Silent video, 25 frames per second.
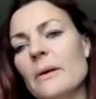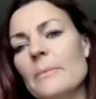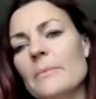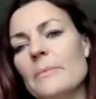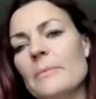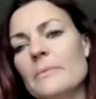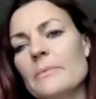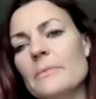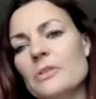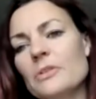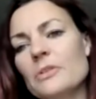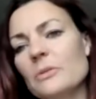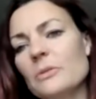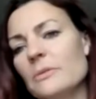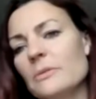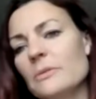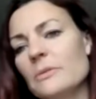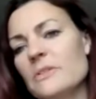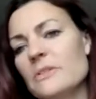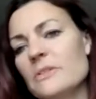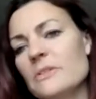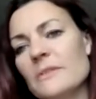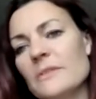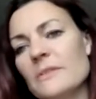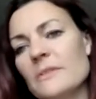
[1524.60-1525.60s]
children's
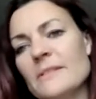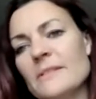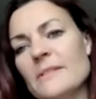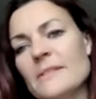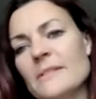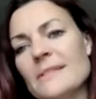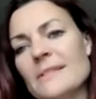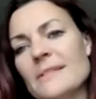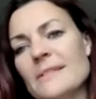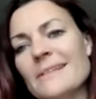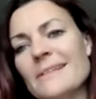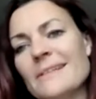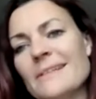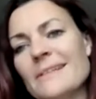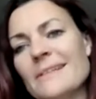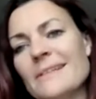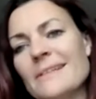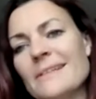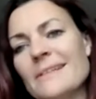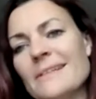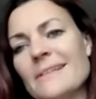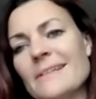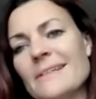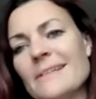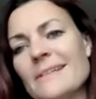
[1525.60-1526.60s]
services, etc.
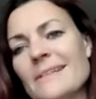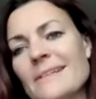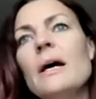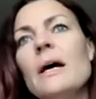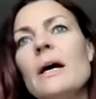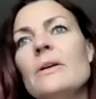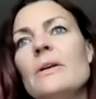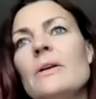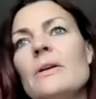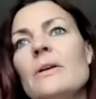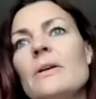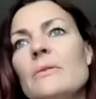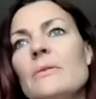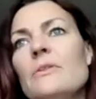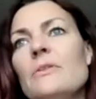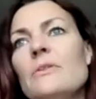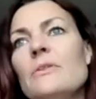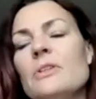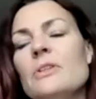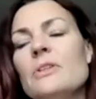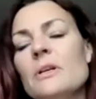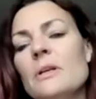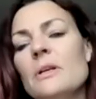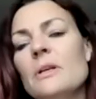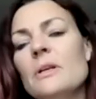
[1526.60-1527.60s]
A
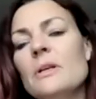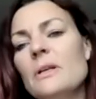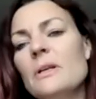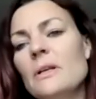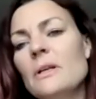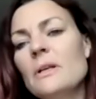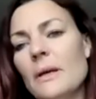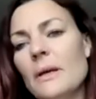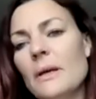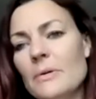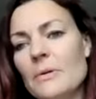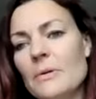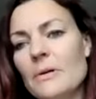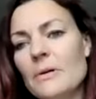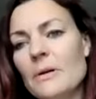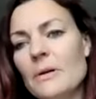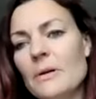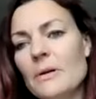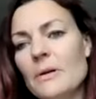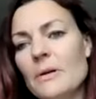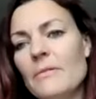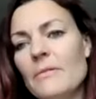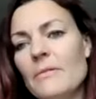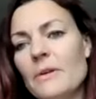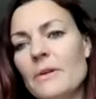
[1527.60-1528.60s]
huge number
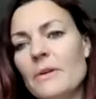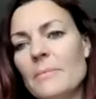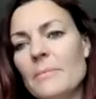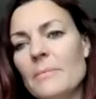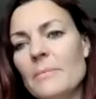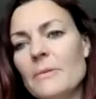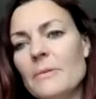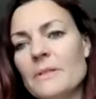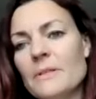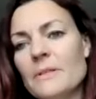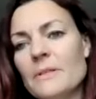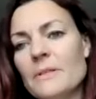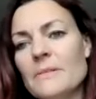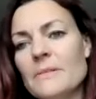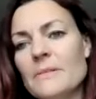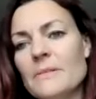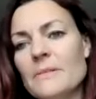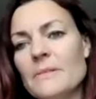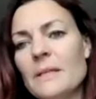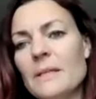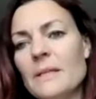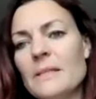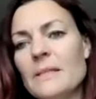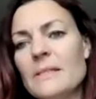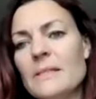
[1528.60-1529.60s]
of our
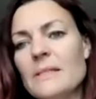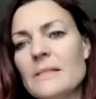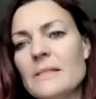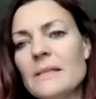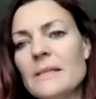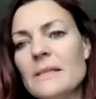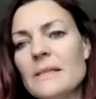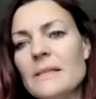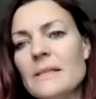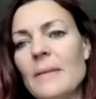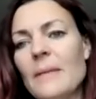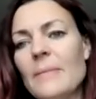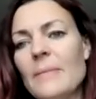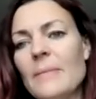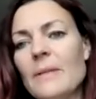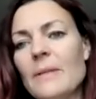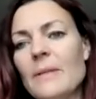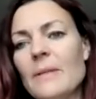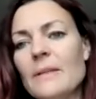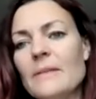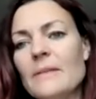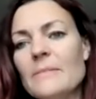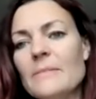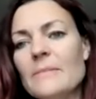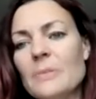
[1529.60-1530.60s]
participants in
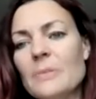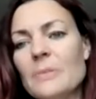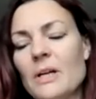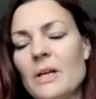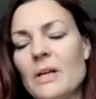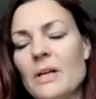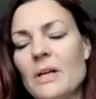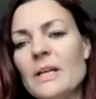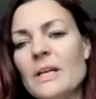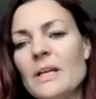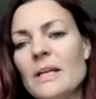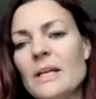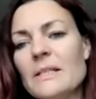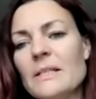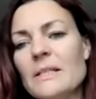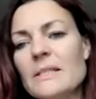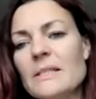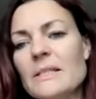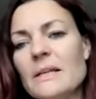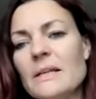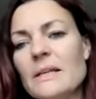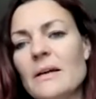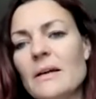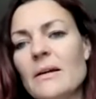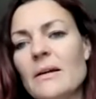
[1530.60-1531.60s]
this
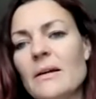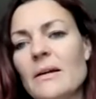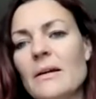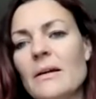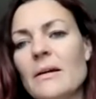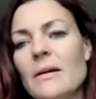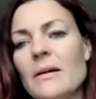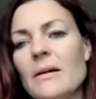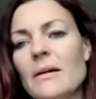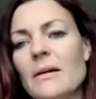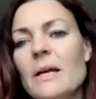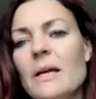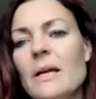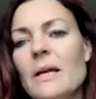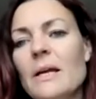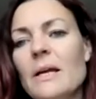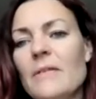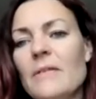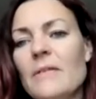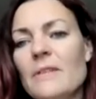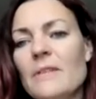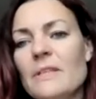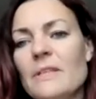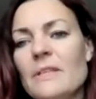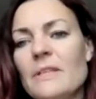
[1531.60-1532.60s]
project are of
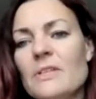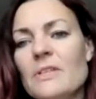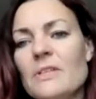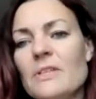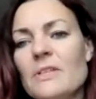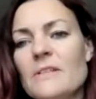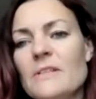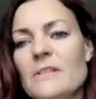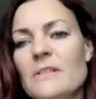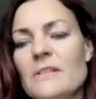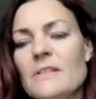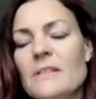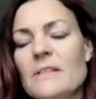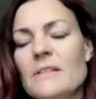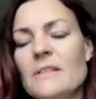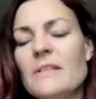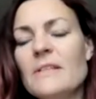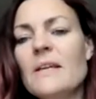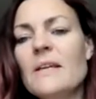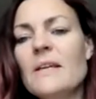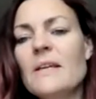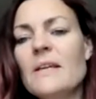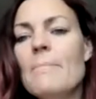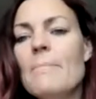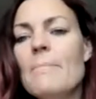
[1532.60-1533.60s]
Indigenous descent.
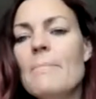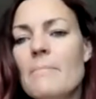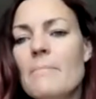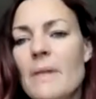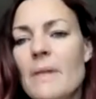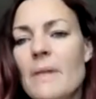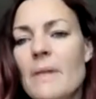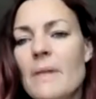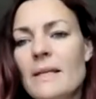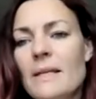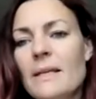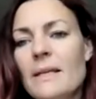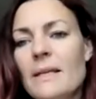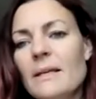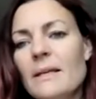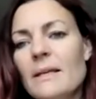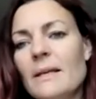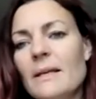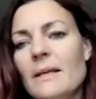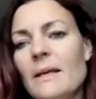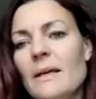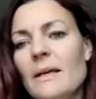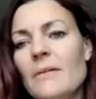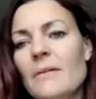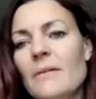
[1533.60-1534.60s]
Many
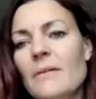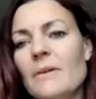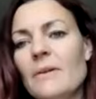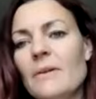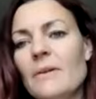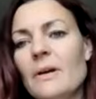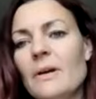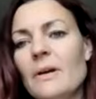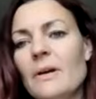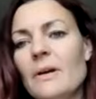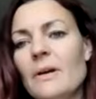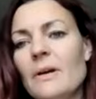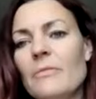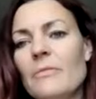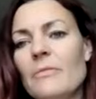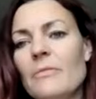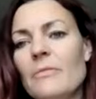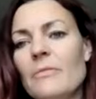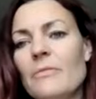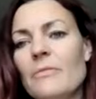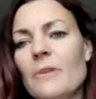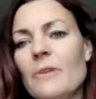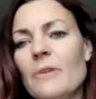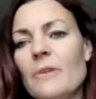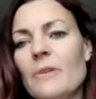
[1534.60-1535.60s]
have come
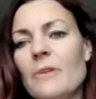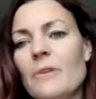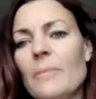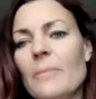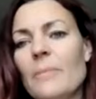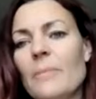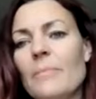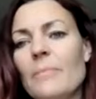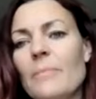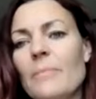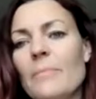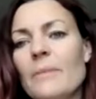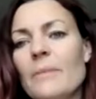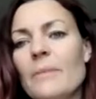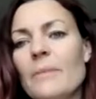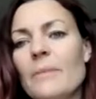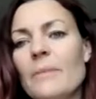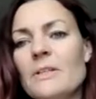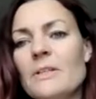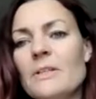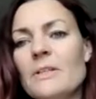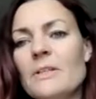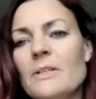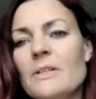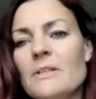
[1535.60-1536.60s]
from
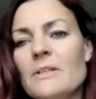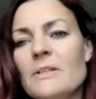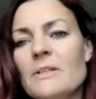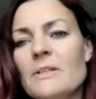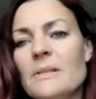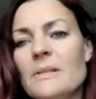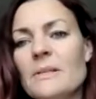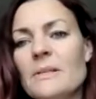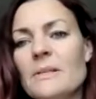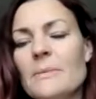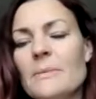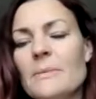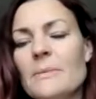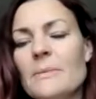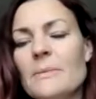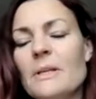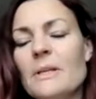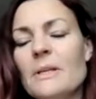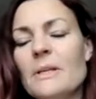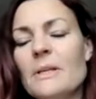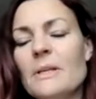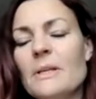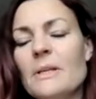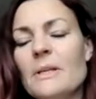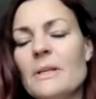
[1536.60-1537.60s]
Indigenous
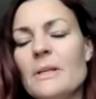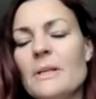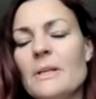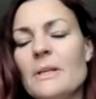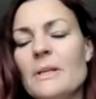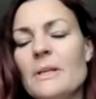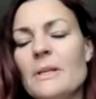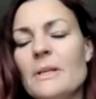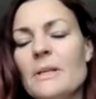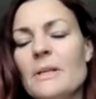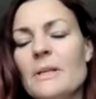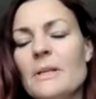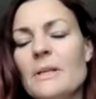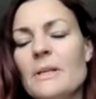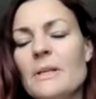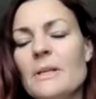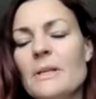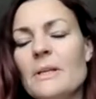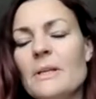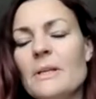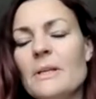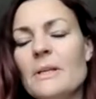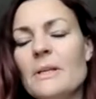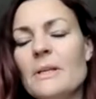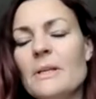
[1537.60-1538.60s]
communities to the
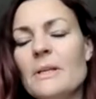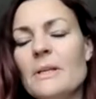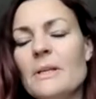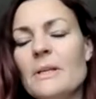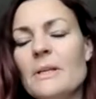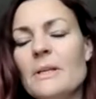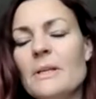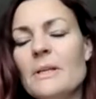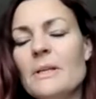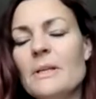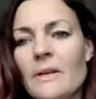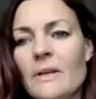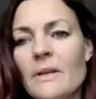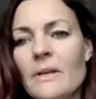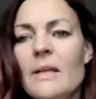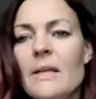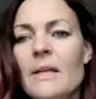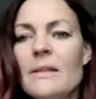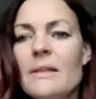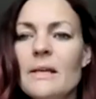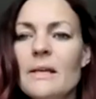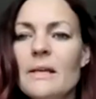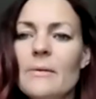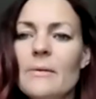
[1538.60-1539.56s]
city because